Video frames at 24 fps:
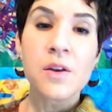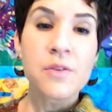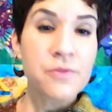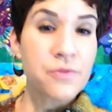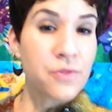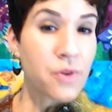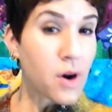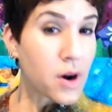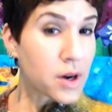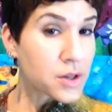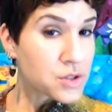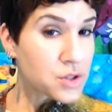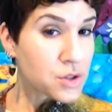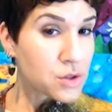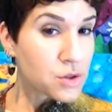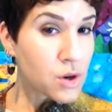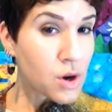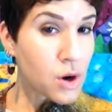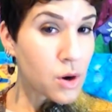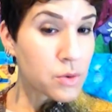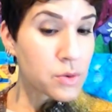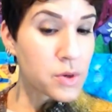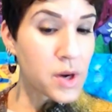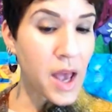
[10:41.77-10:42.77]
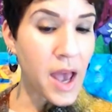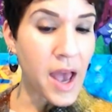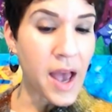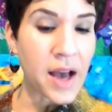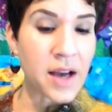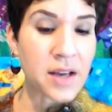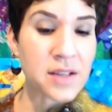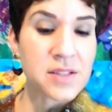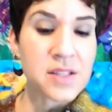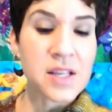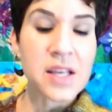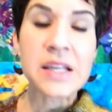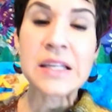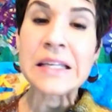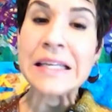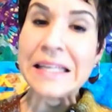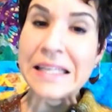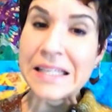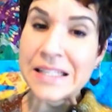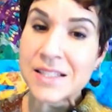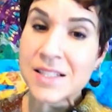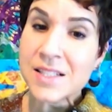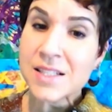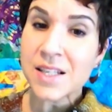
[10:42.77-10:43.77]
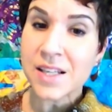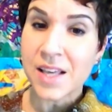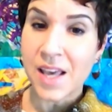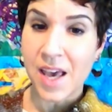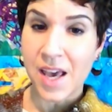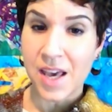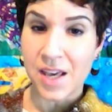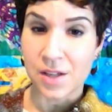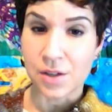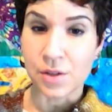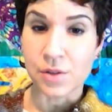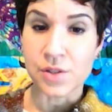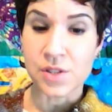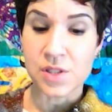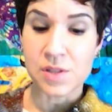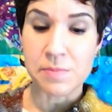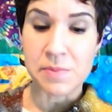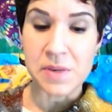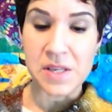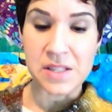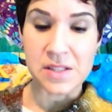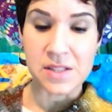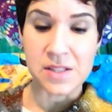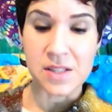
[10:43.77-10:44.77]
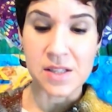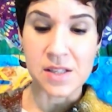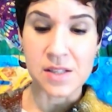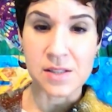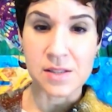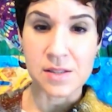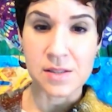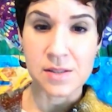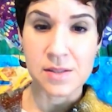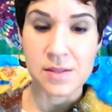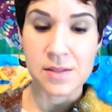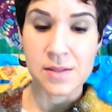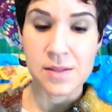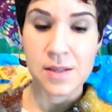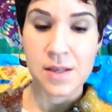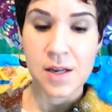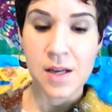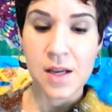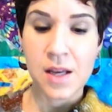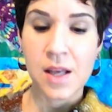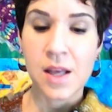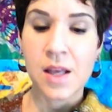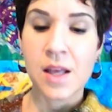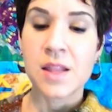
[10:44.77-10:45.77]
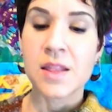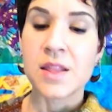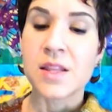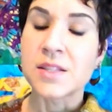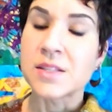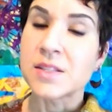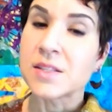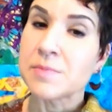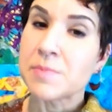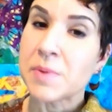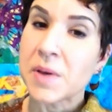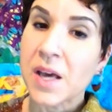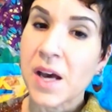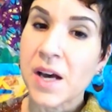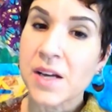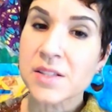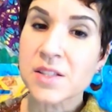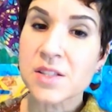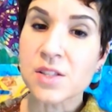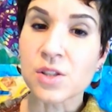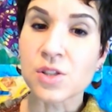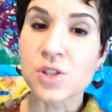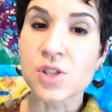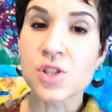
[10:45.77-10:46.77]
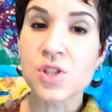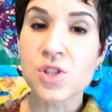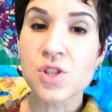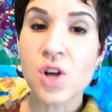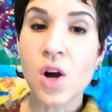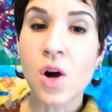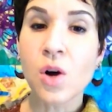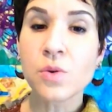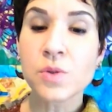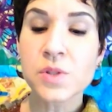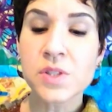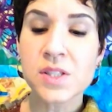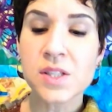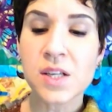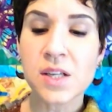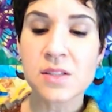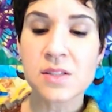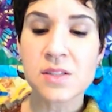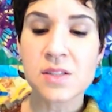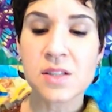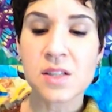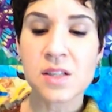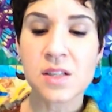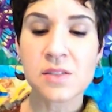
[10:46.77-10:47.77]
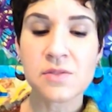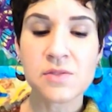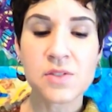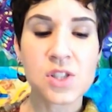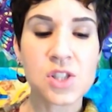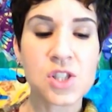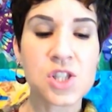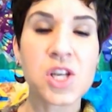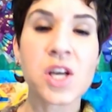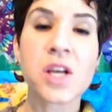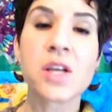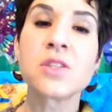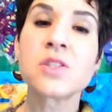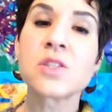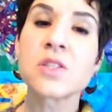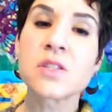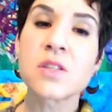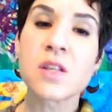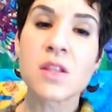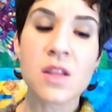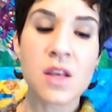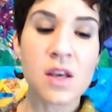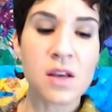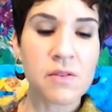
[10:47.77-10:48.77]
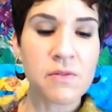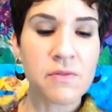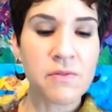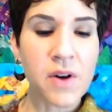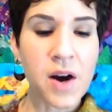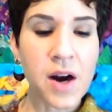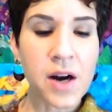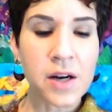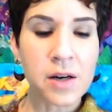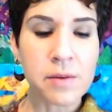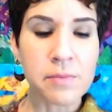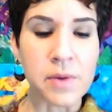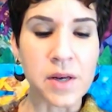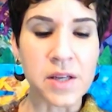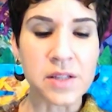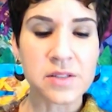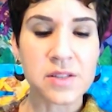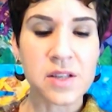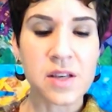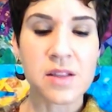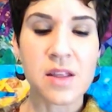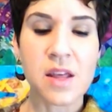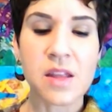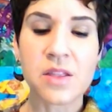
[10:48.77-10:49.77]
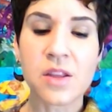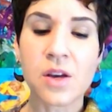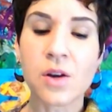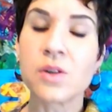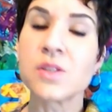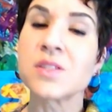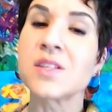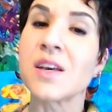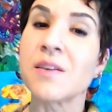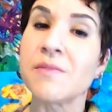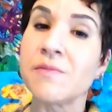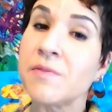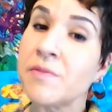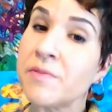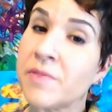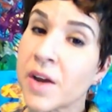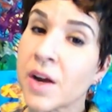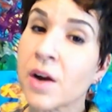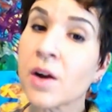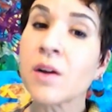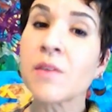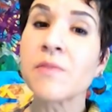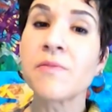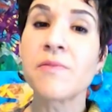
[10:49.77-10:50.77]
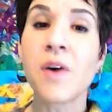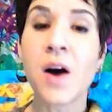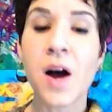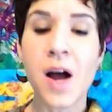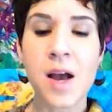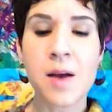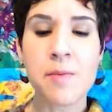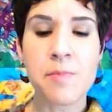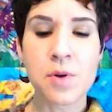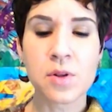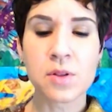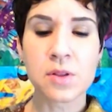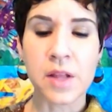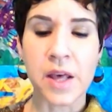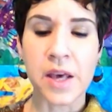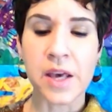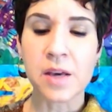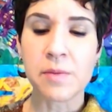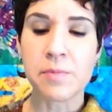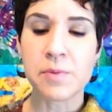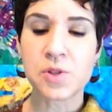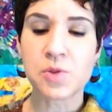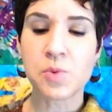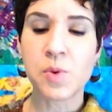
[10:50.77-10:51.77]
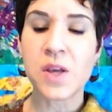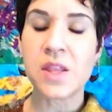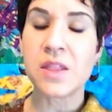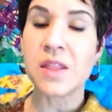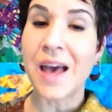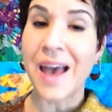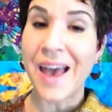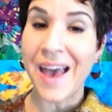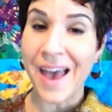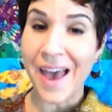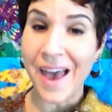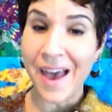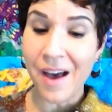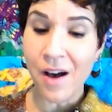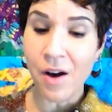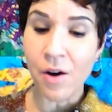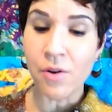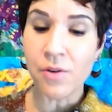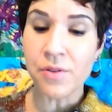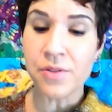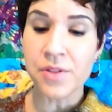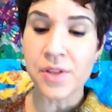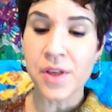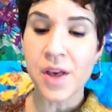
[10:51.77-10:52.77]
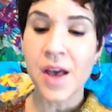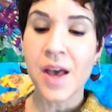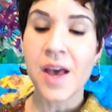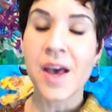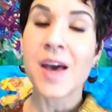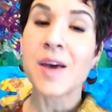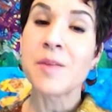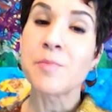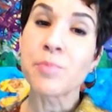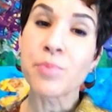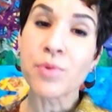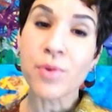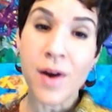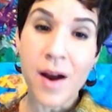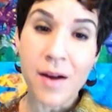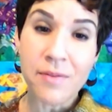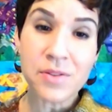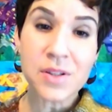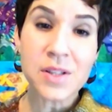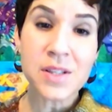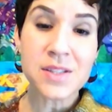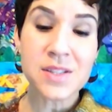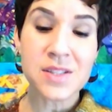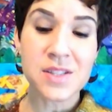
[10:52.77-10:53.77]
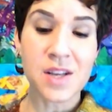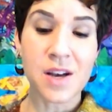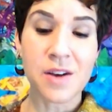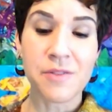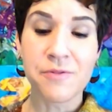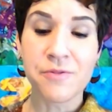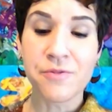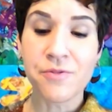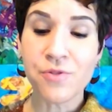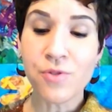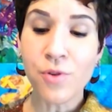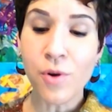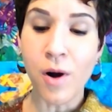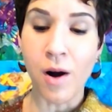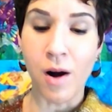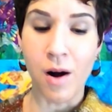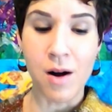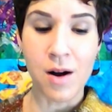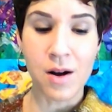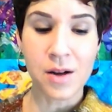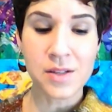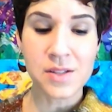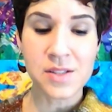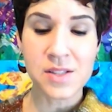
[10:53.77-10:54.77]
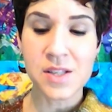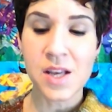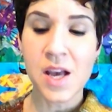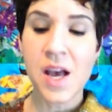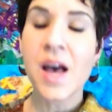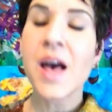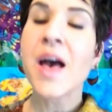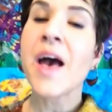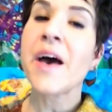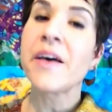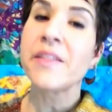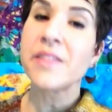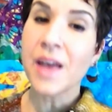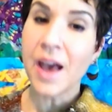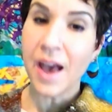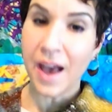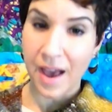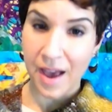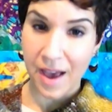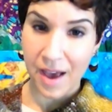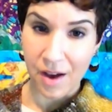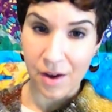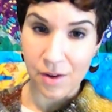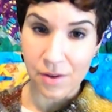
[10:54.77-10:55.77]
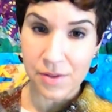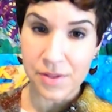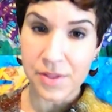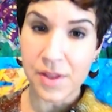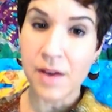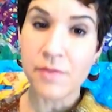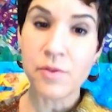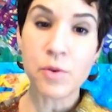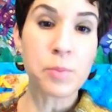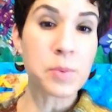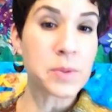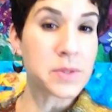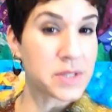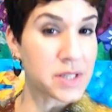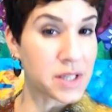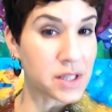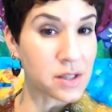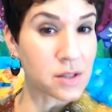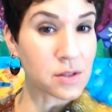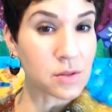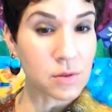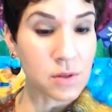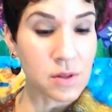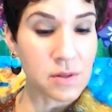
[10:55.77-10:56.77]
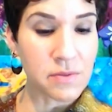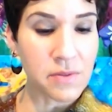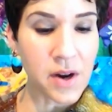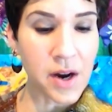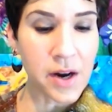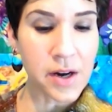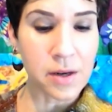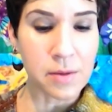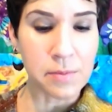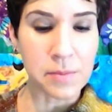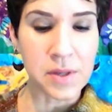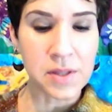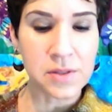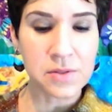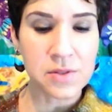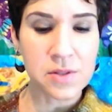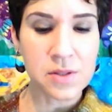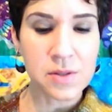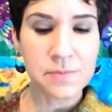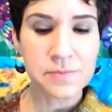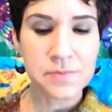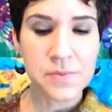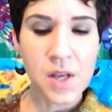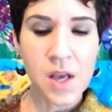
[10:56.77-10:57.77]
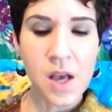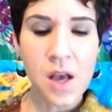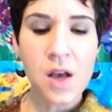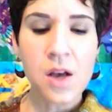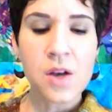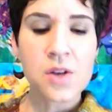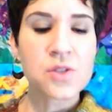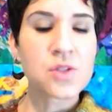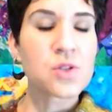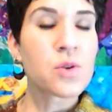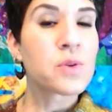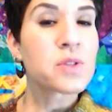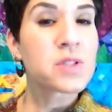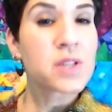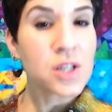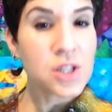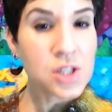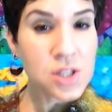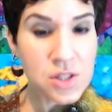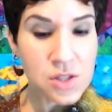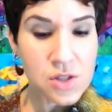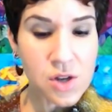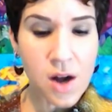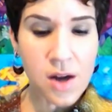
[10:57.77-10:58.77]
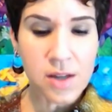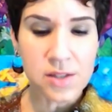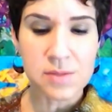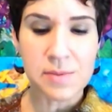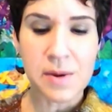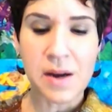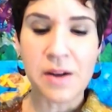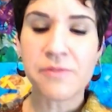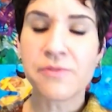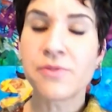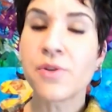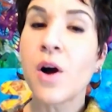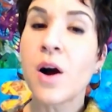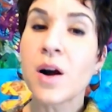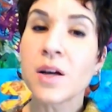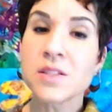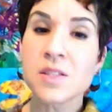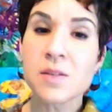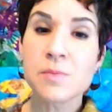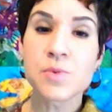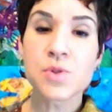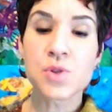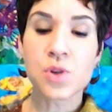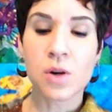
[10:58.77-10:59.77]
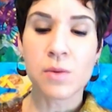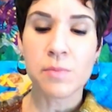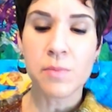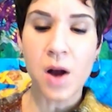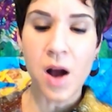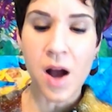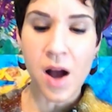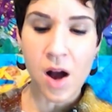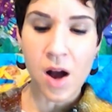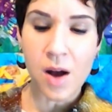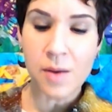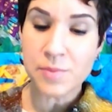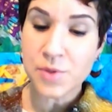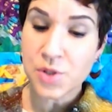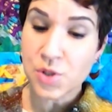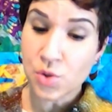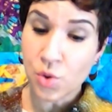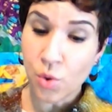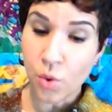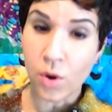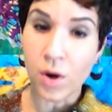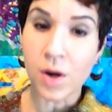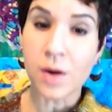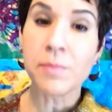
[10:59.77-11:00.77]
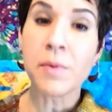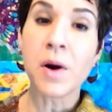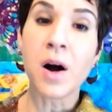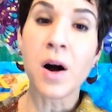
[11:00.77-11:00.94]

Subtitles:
Frogs are known as an indicator species. This is because they're so sensitive to changes in the environment that there is a verifiable link between the health and prevalence of frogs and the health of a particular environment. So as I just talked about, frogs absorb